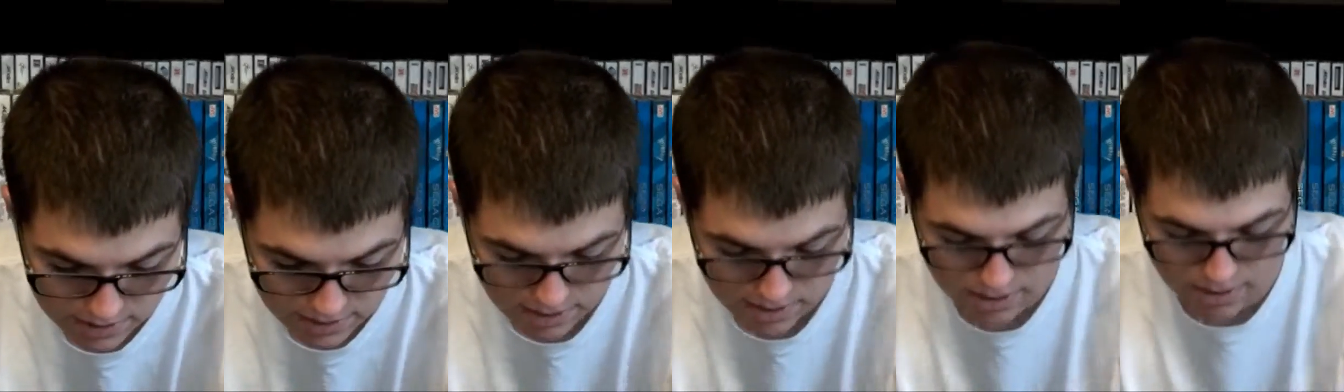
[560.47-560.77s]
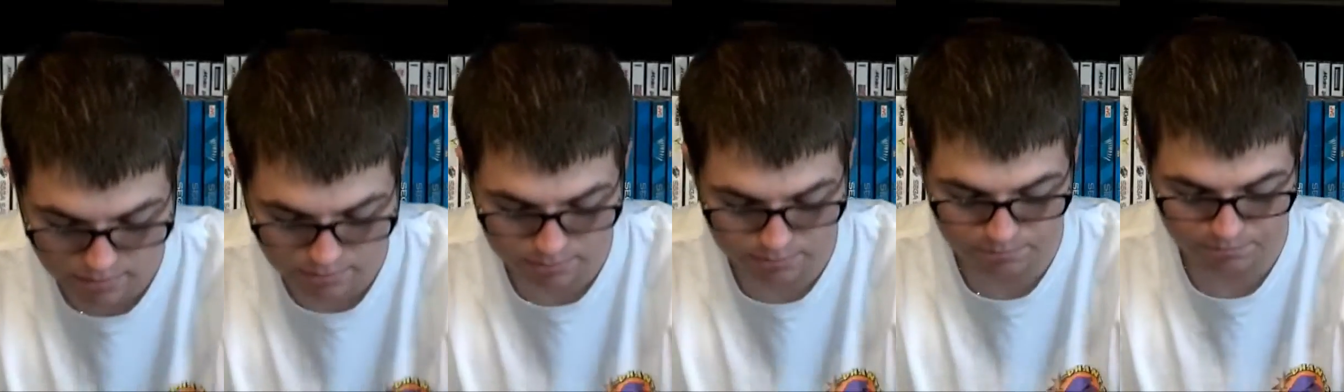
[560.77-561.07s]

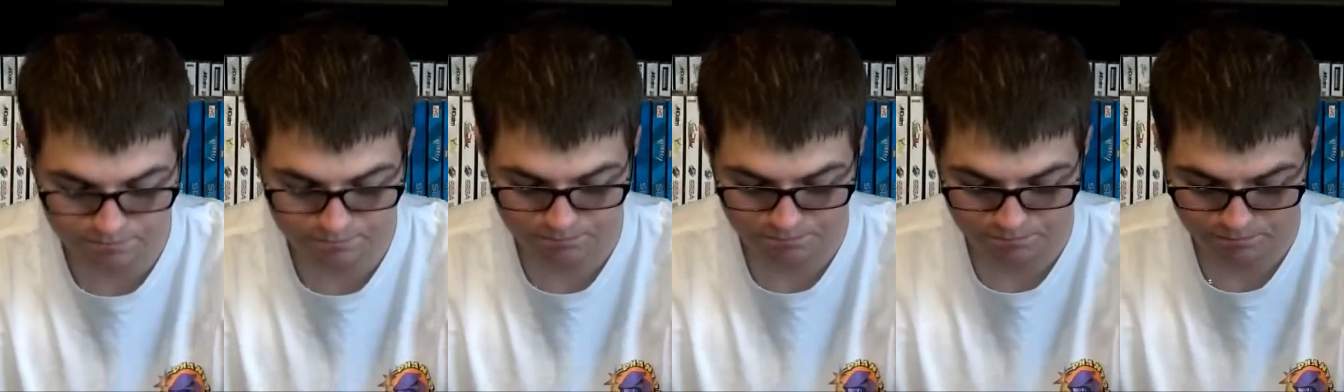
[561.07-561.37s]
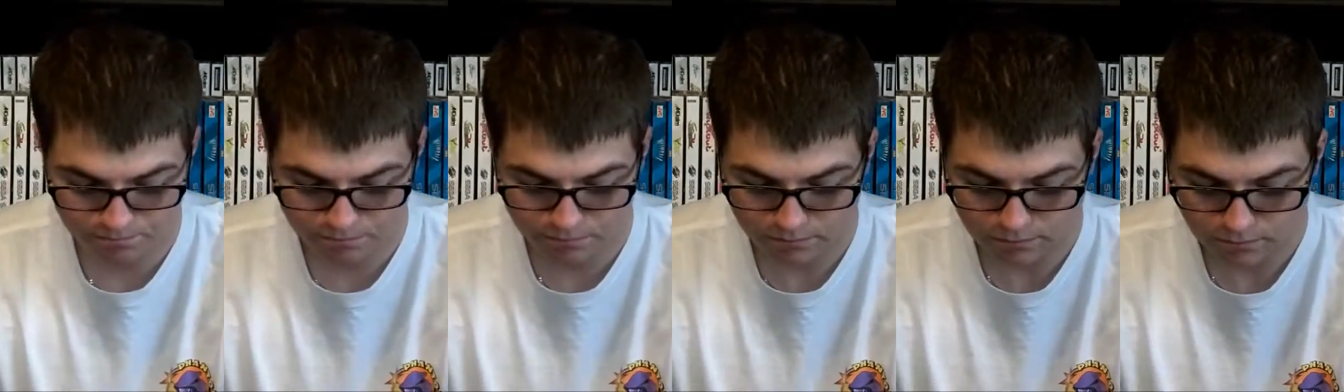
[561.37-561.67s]

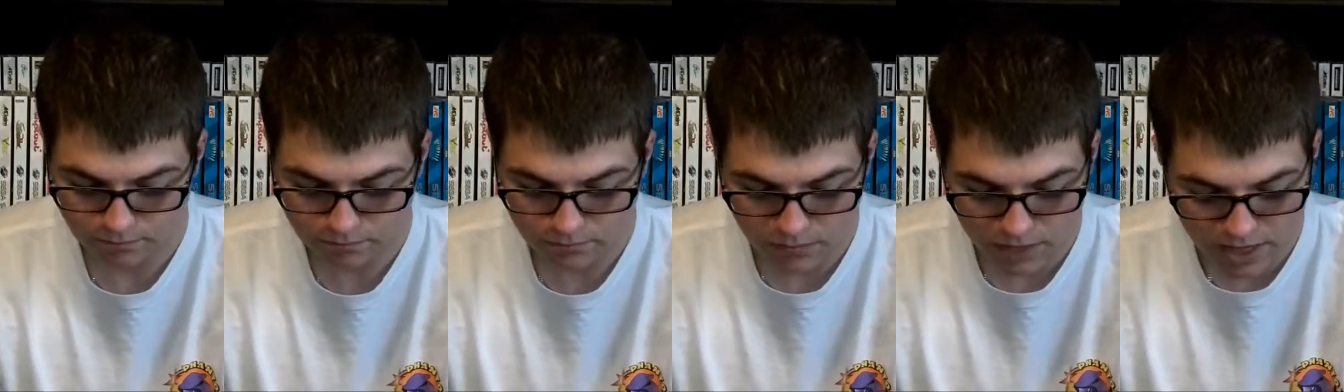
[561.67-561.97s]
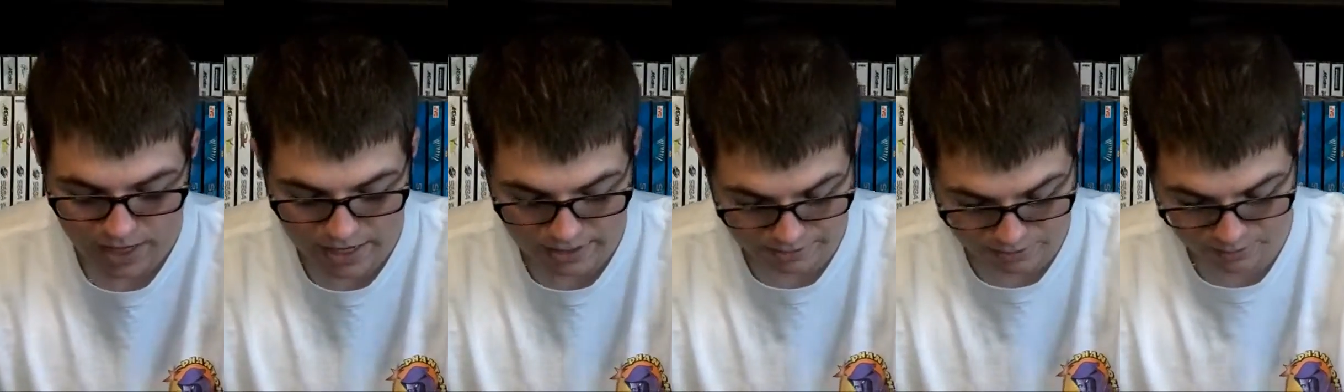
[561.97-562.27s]

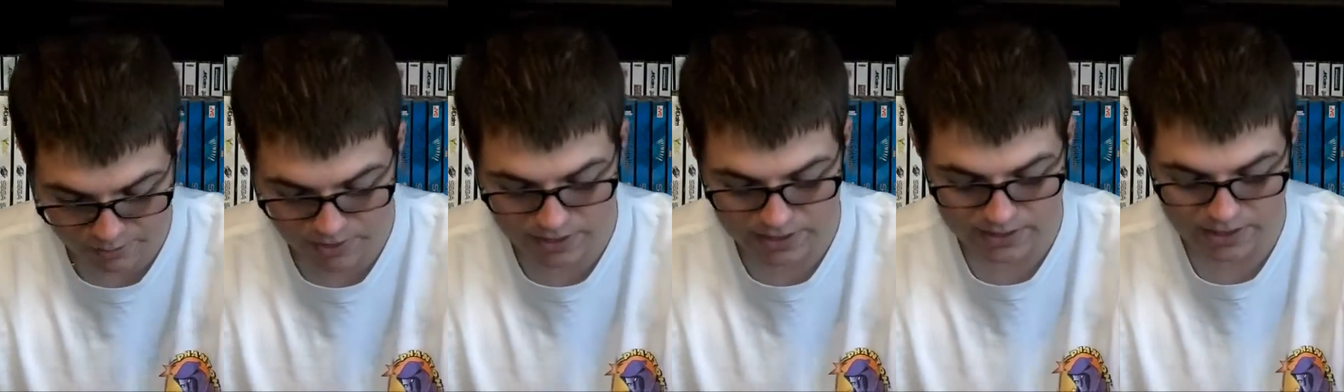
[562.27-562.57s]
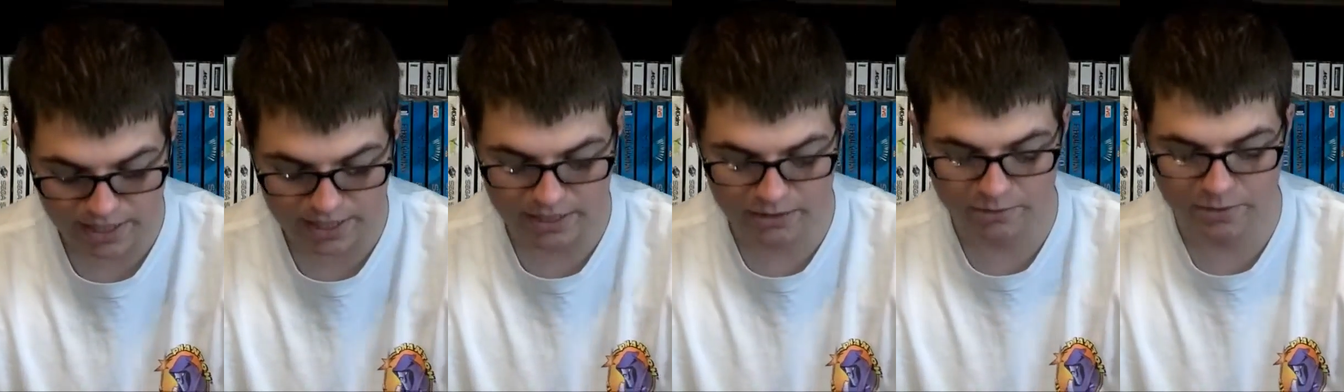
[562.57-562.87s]
and I was pretty
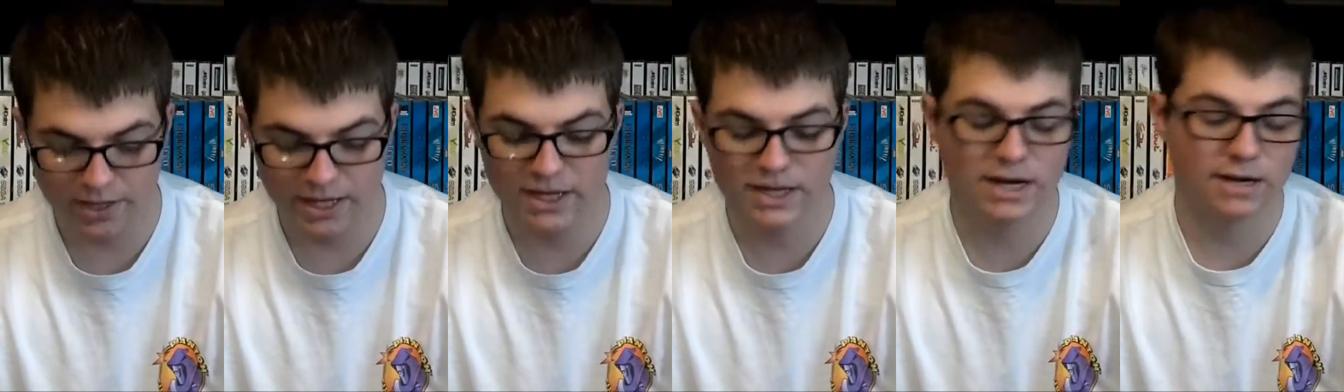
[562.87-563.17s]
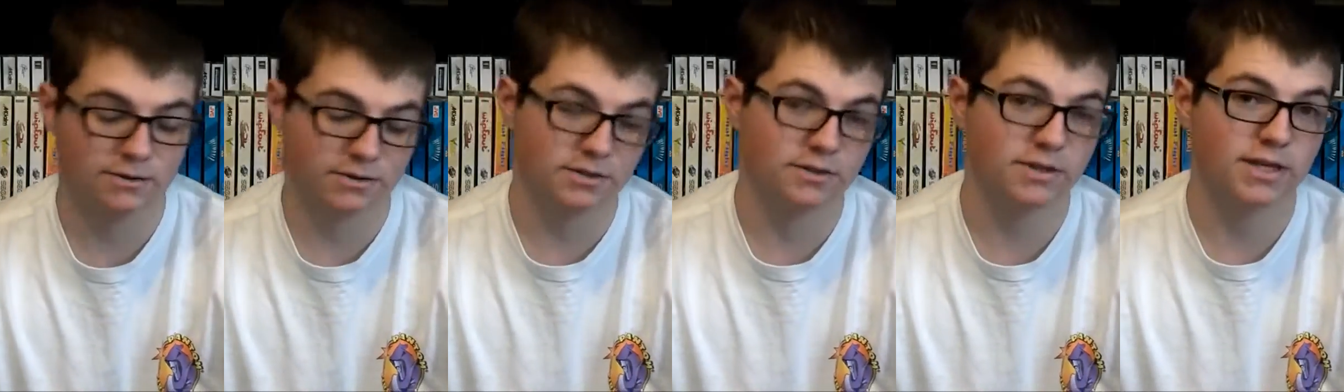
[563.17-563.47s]
excited when they
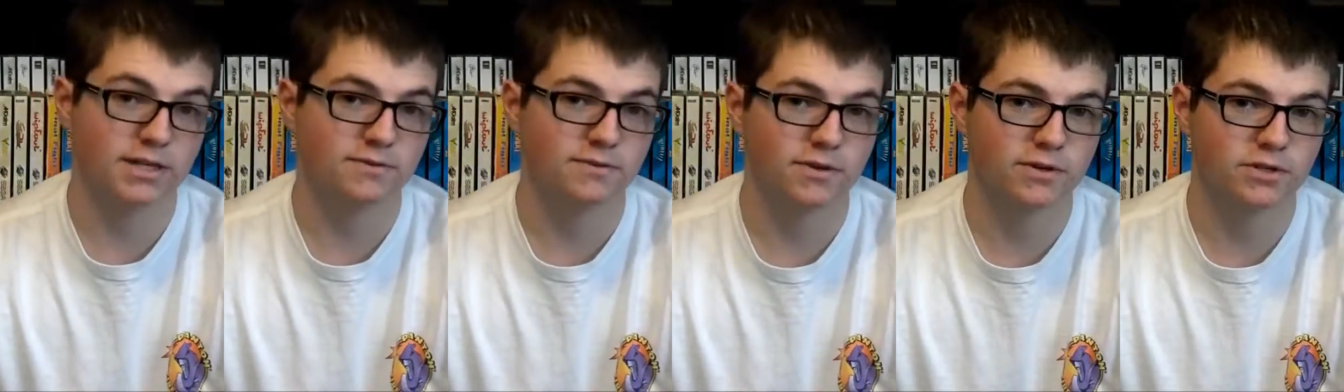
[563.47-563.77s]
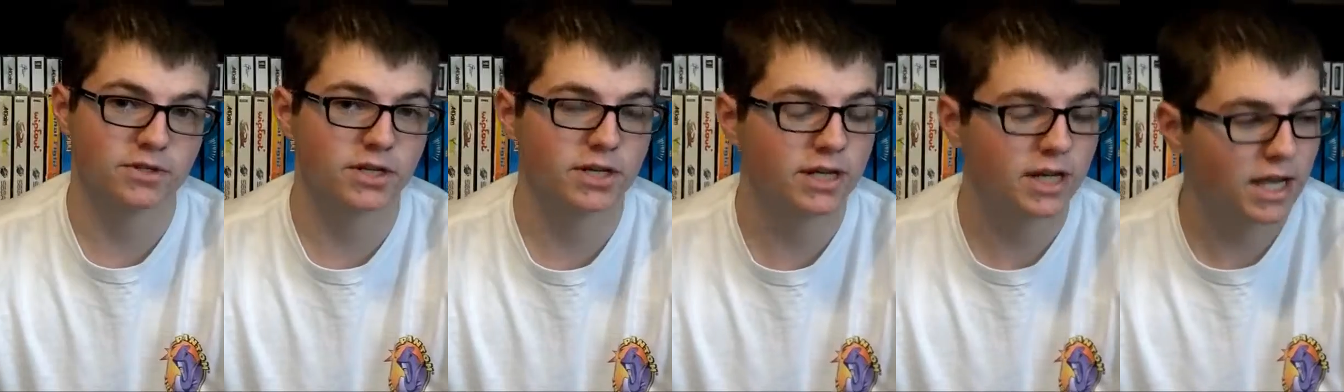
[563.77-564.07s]
announced this
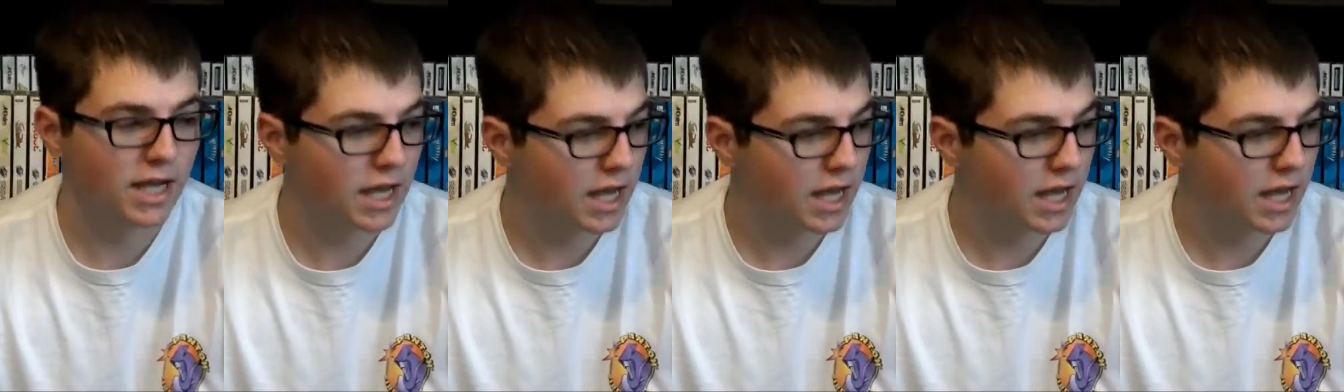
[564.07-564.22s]
version,